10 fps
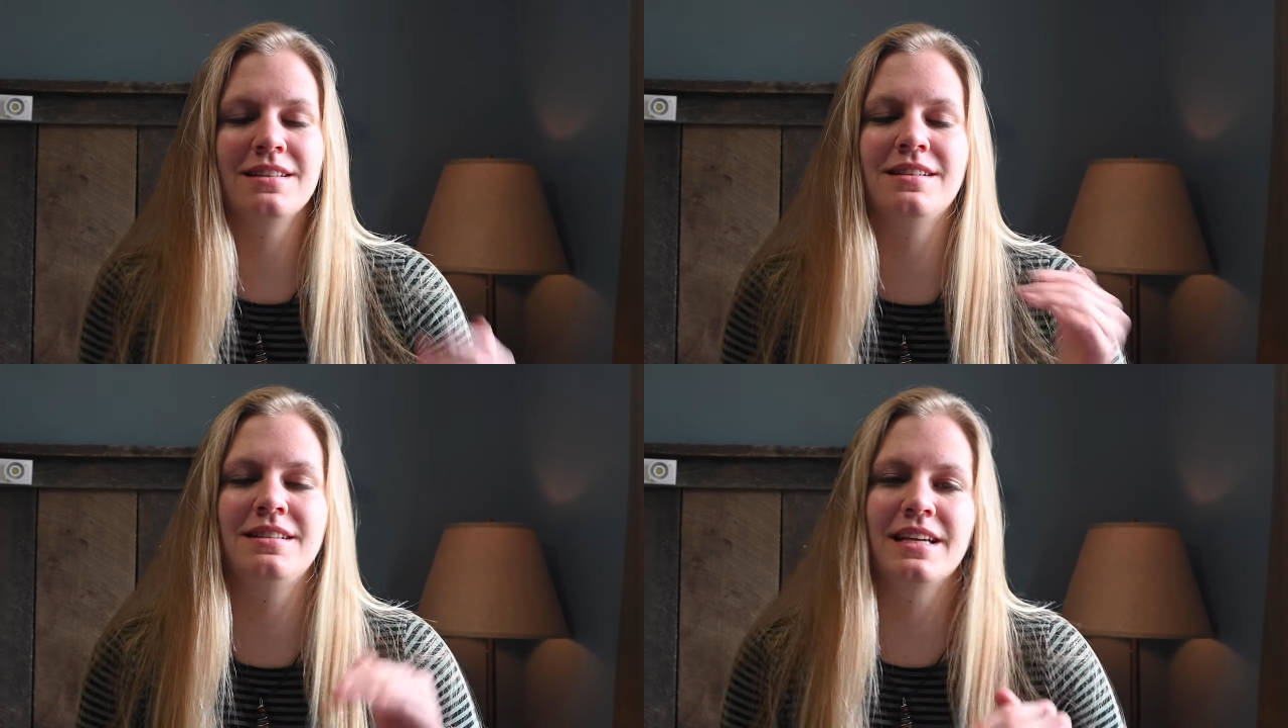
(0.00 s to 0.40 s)

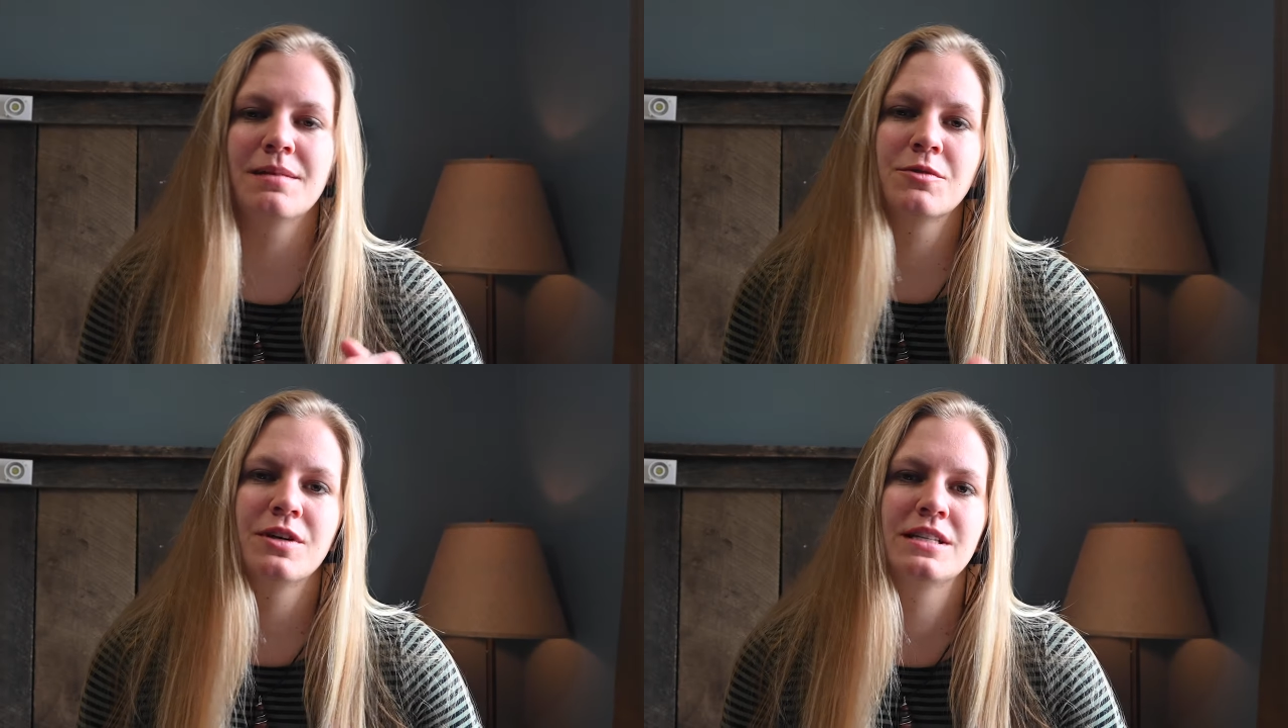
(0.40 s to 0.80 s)
and today
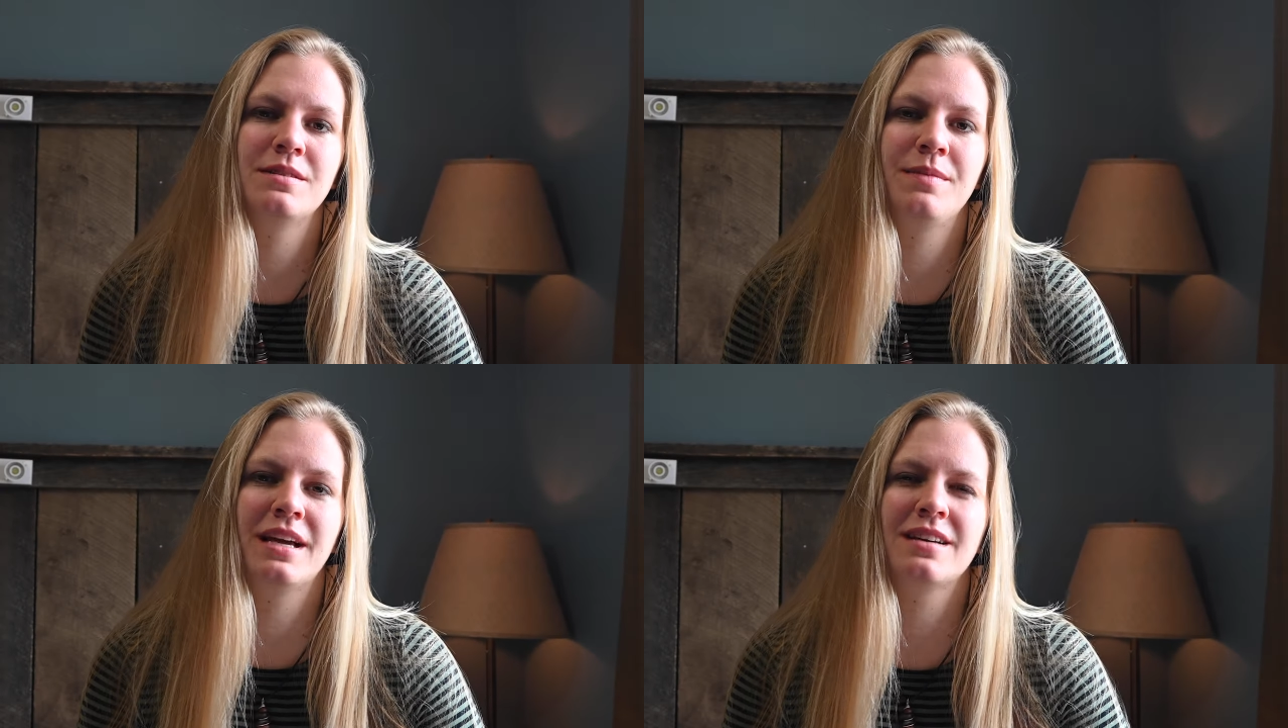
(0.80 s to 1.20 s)
I'm going
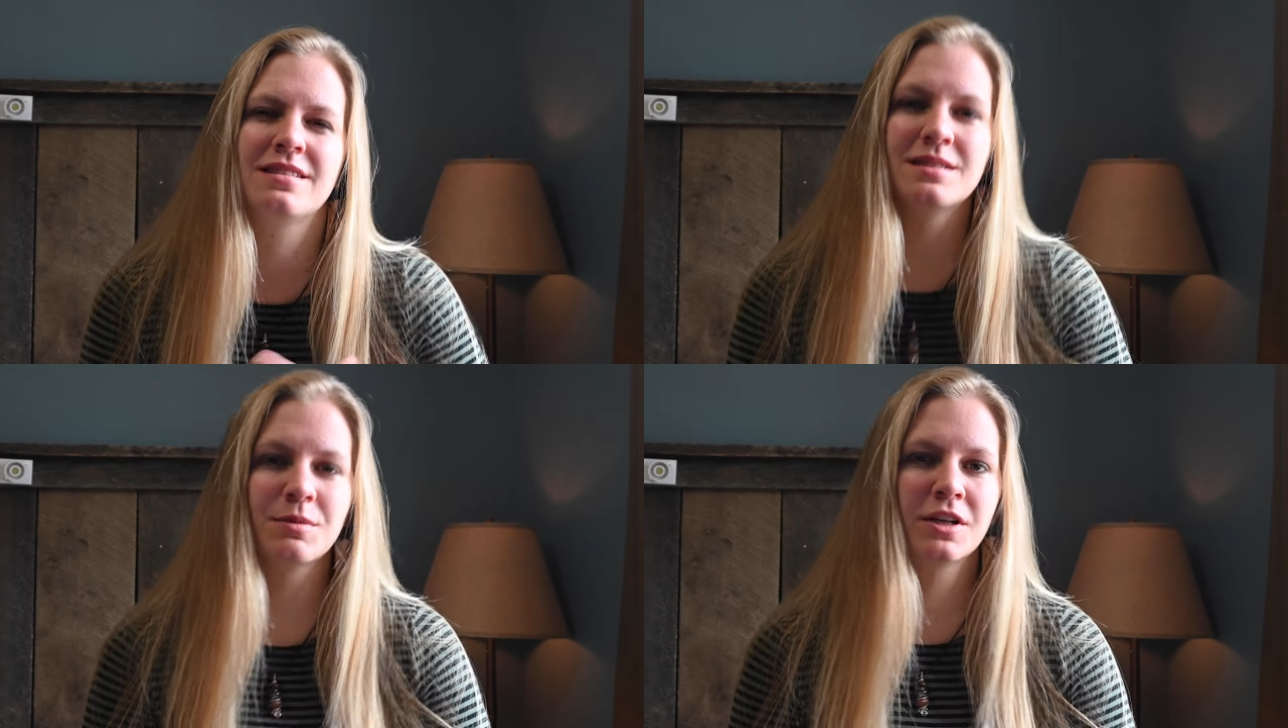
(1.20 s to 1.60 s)
to make a
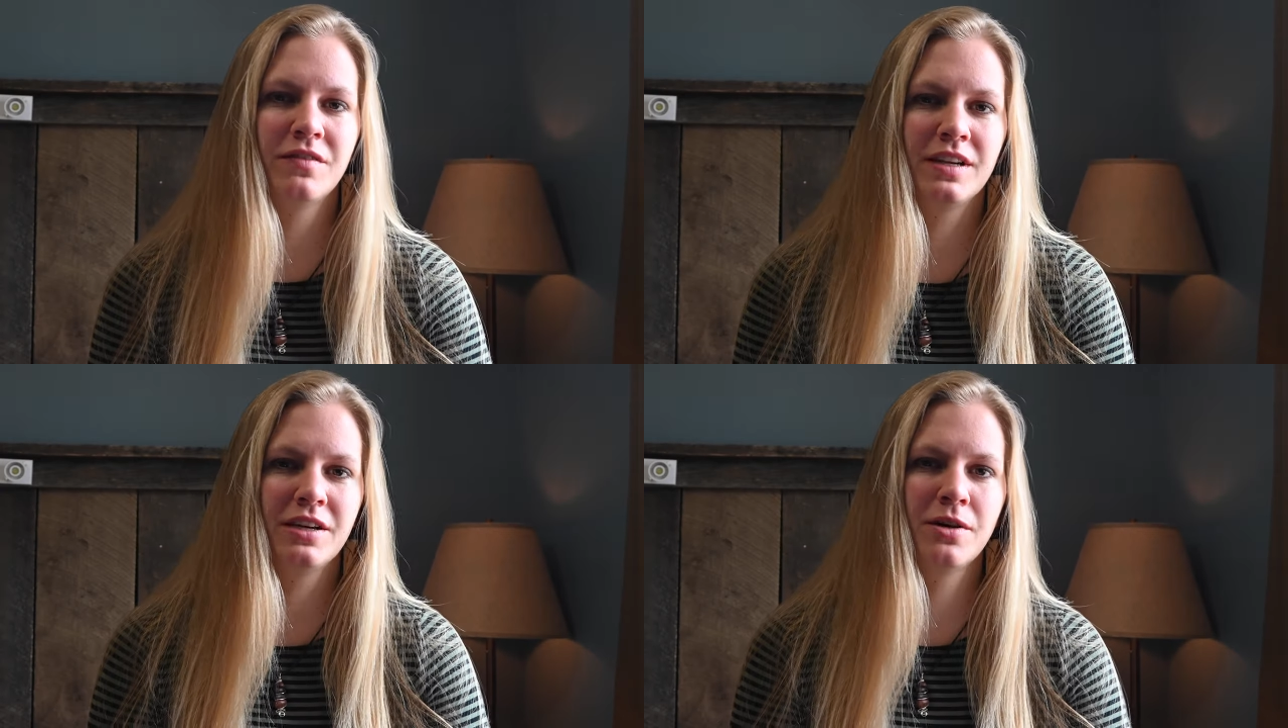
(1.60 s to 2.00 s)
similar
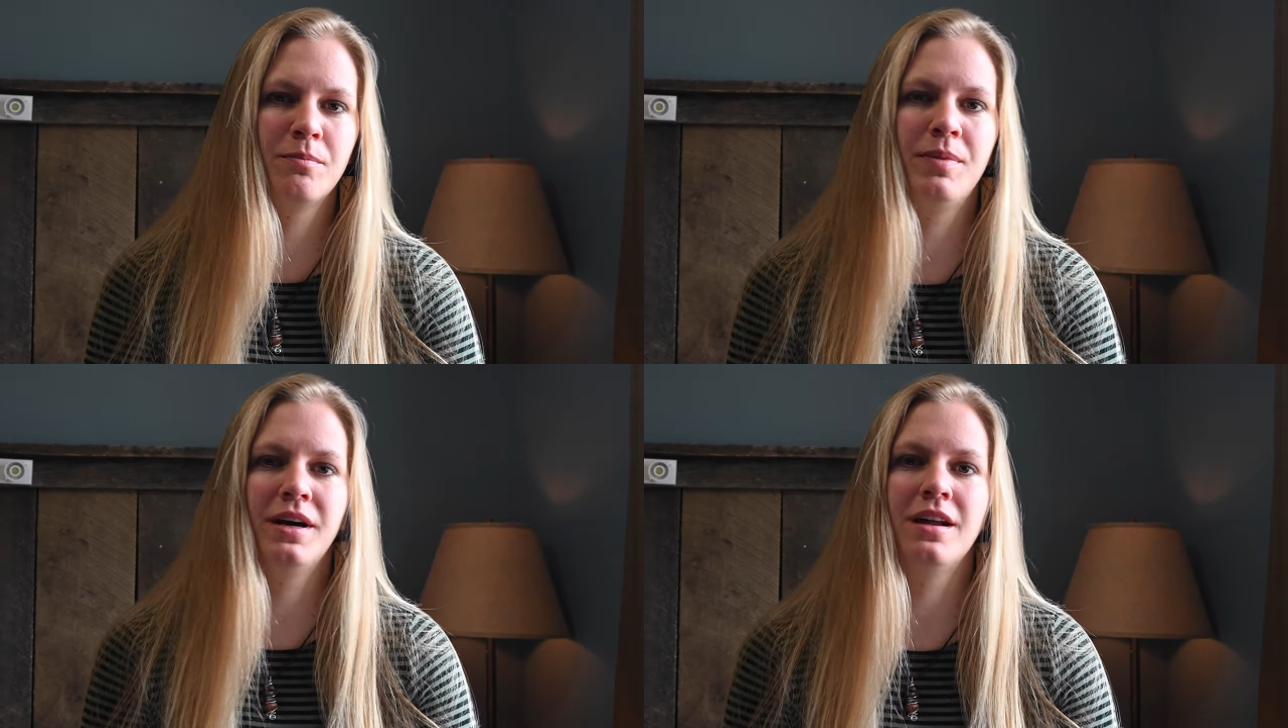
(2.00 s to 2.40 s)
video
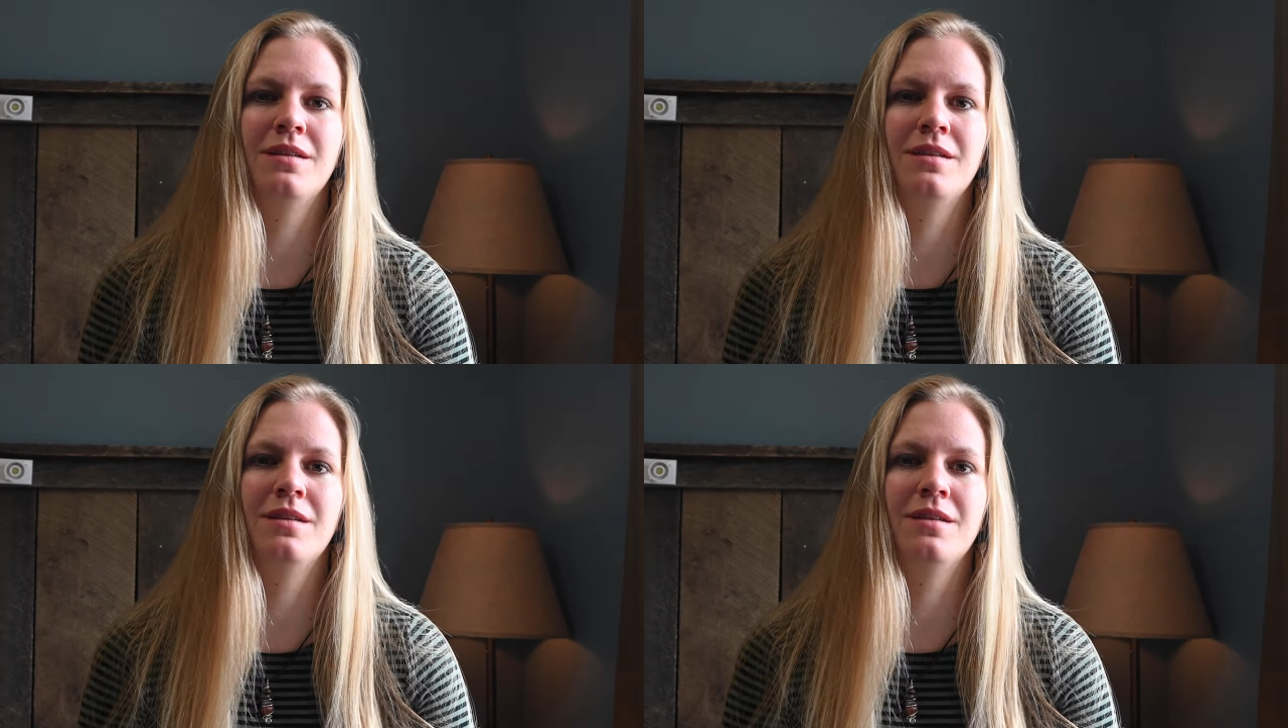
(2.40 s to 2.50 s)
but